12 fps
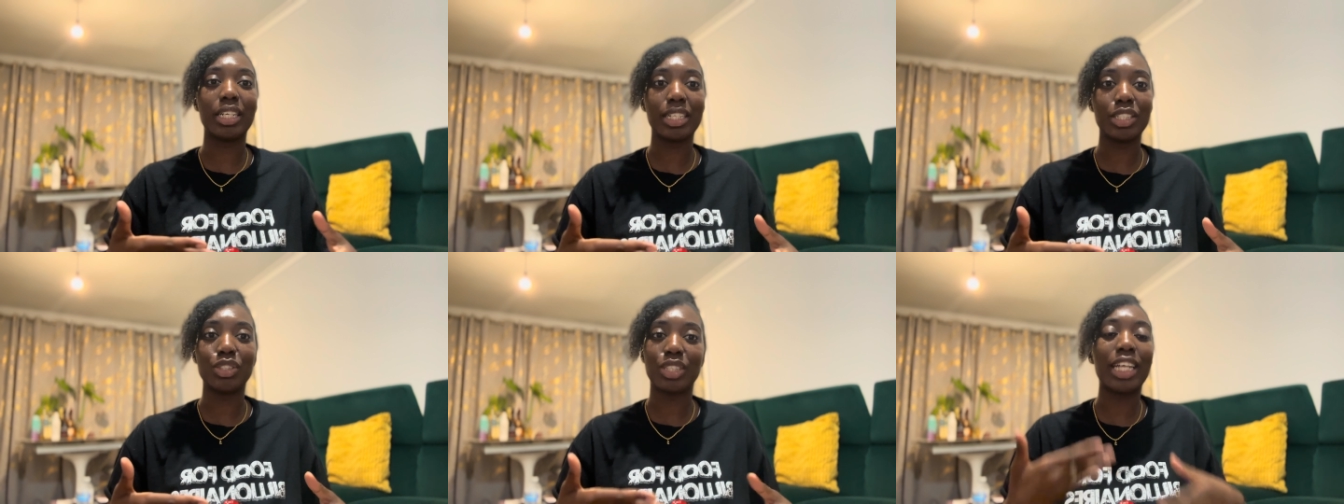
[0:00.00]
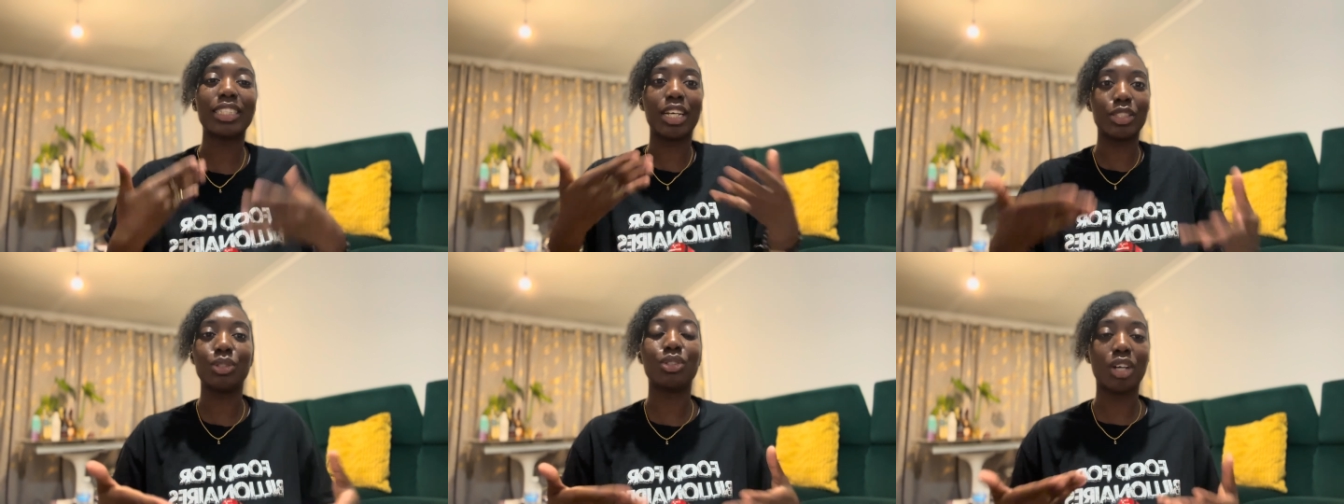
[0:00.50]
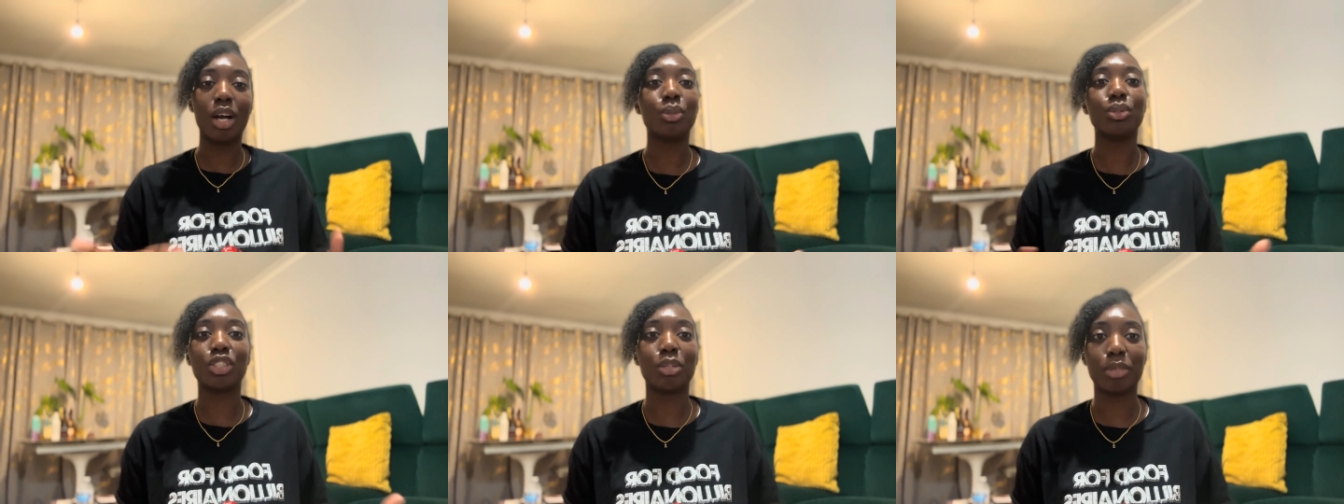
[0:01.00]
And then that's how you start
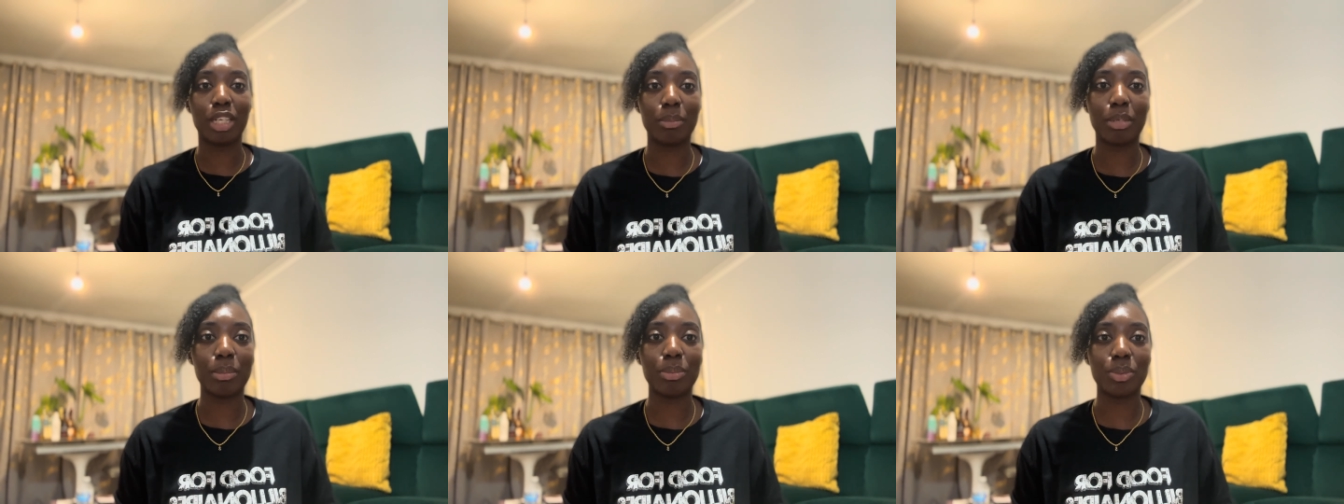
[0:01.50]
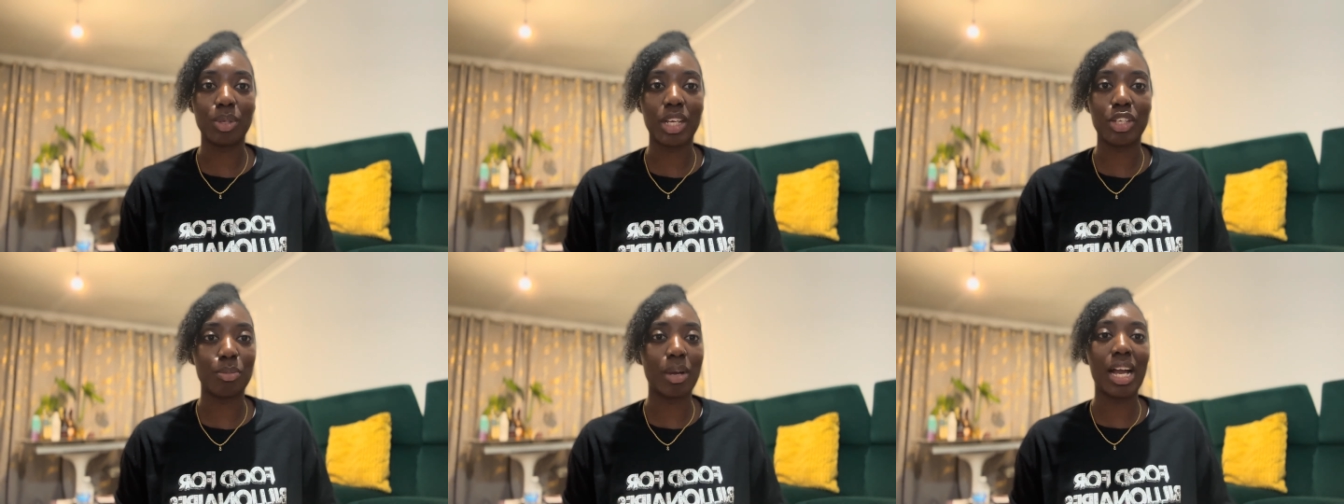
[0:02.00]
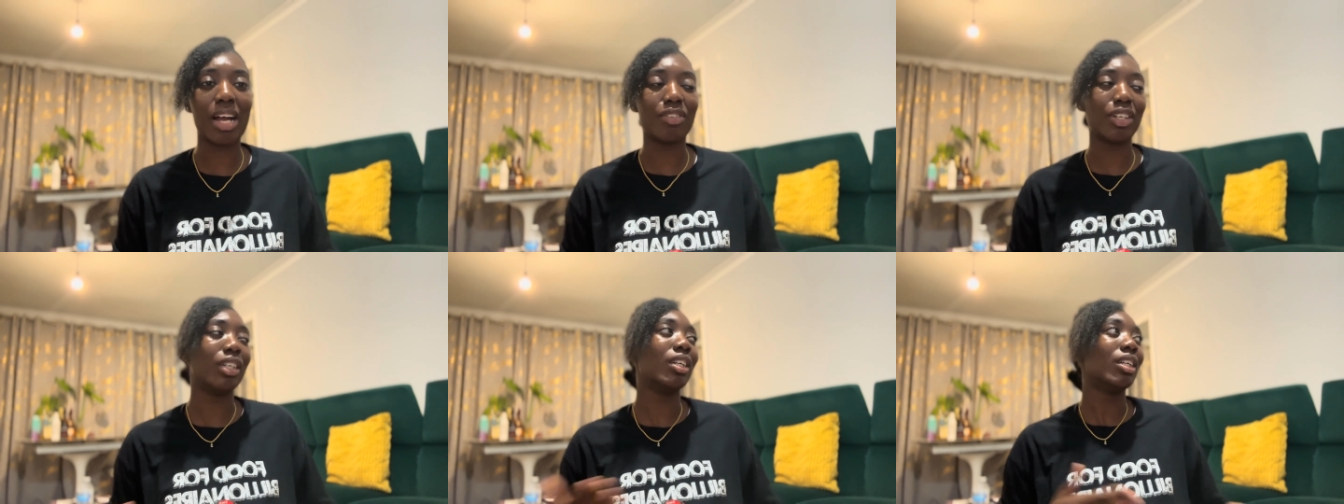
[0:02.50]
also meeting people. Like, you might have
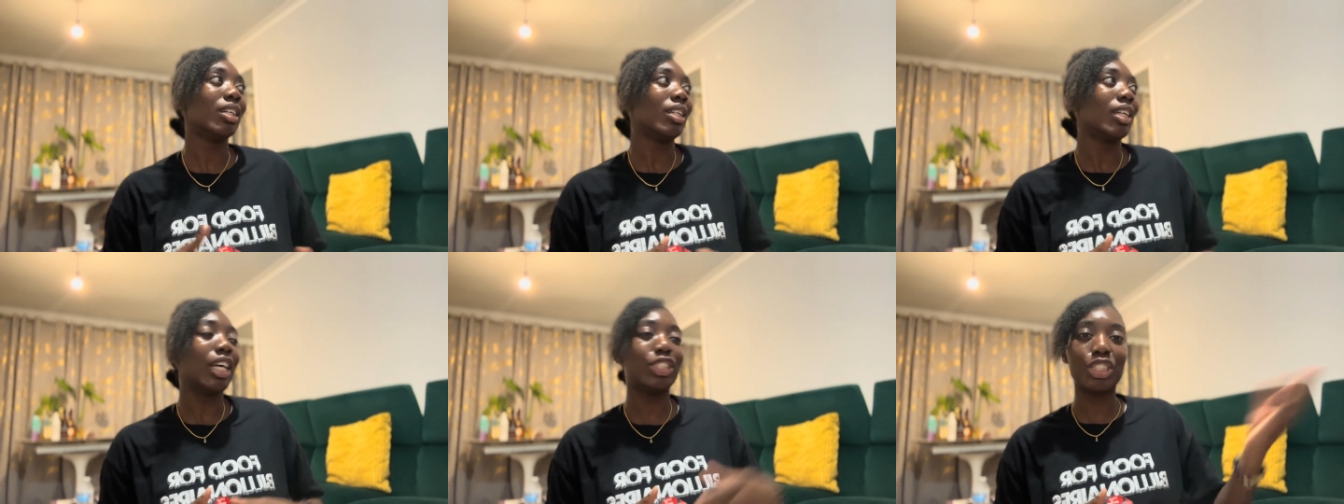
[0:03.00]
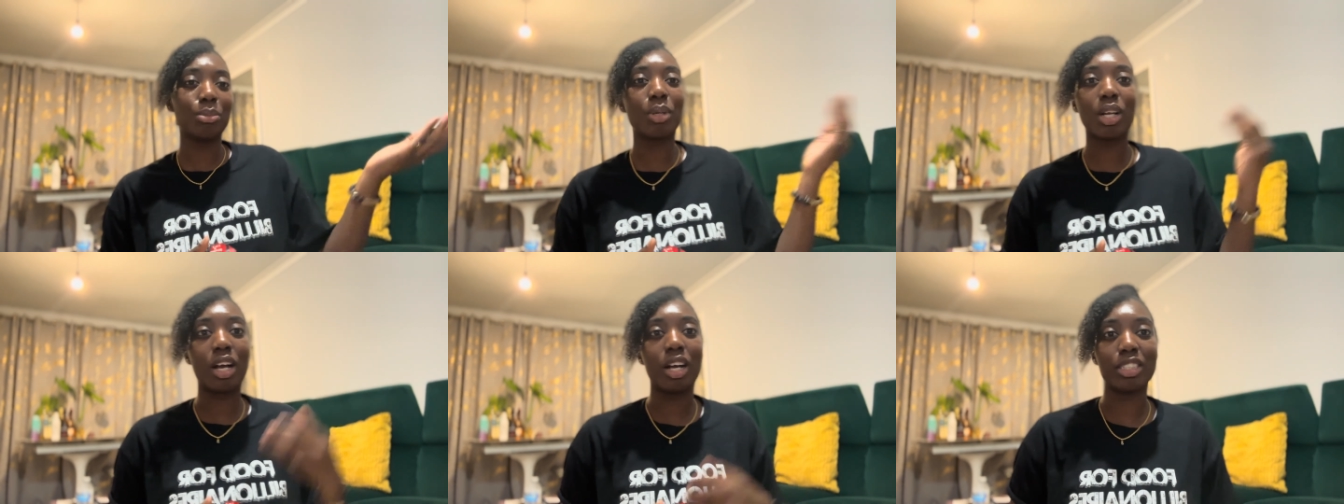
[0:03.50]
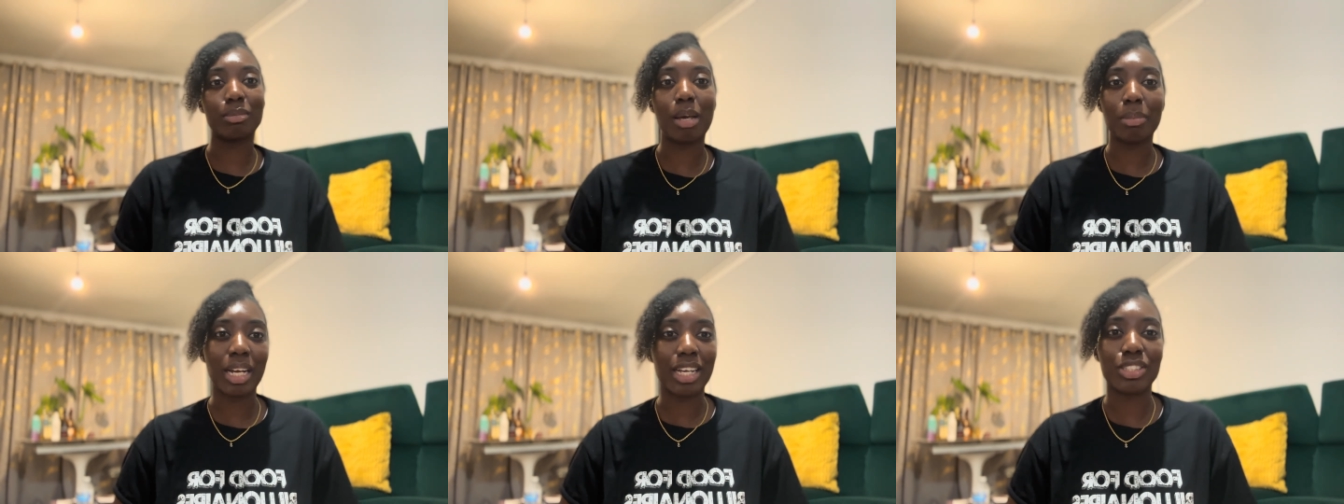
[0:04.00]
a gym class. It
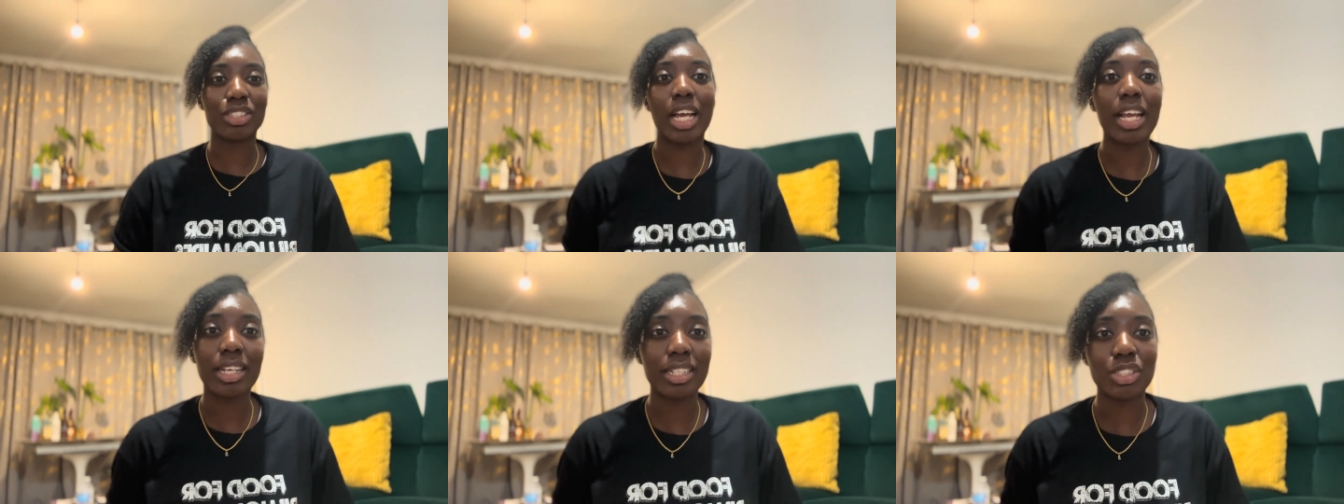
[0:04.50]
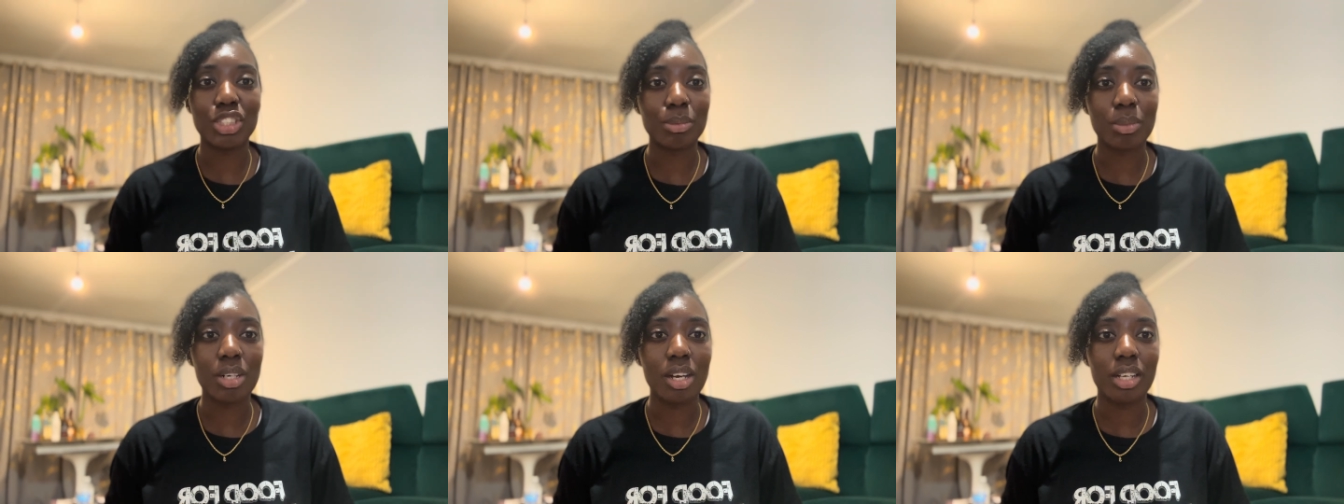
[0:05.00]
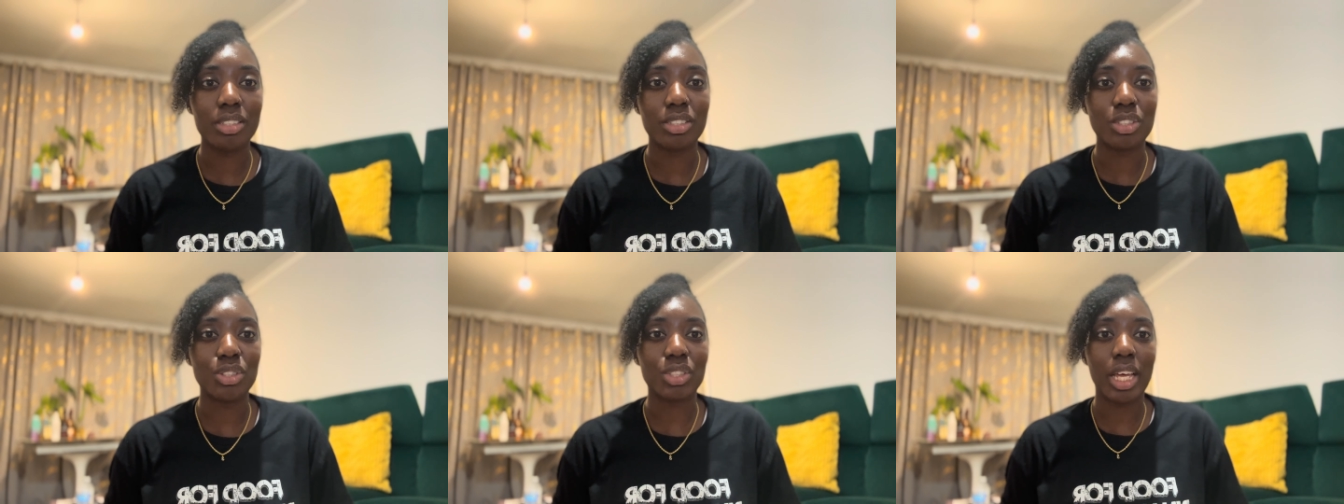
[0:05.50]
might be like a cycling gym class,
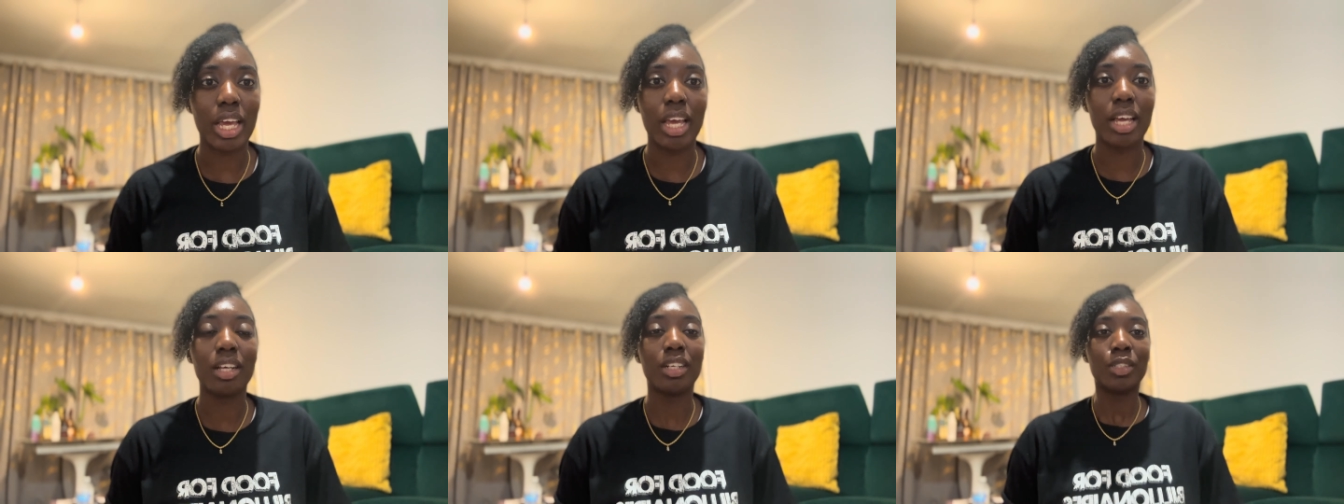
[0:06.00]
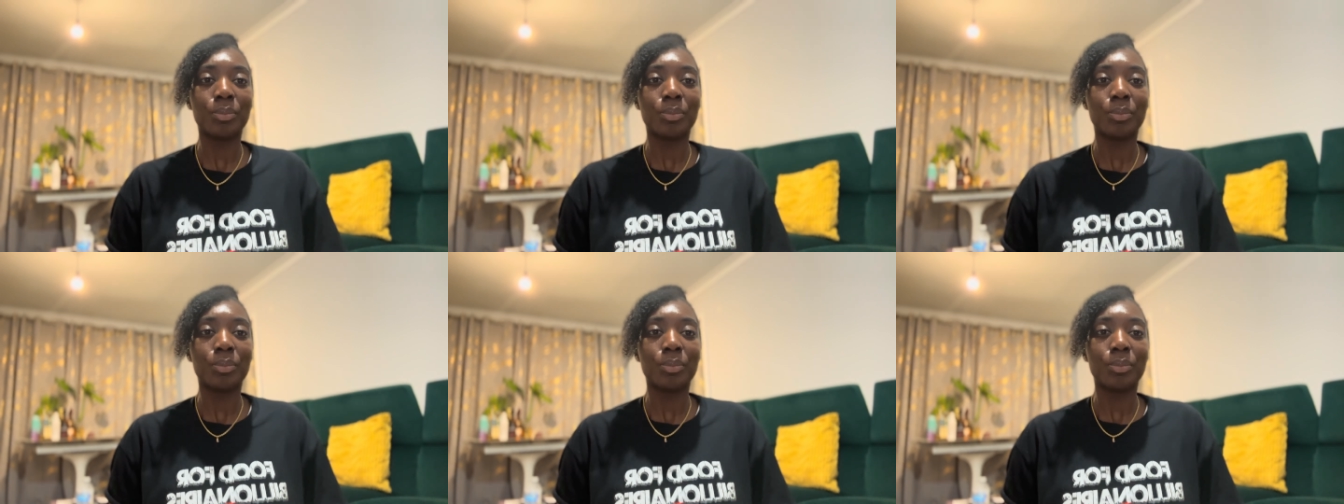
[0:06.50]
and you're there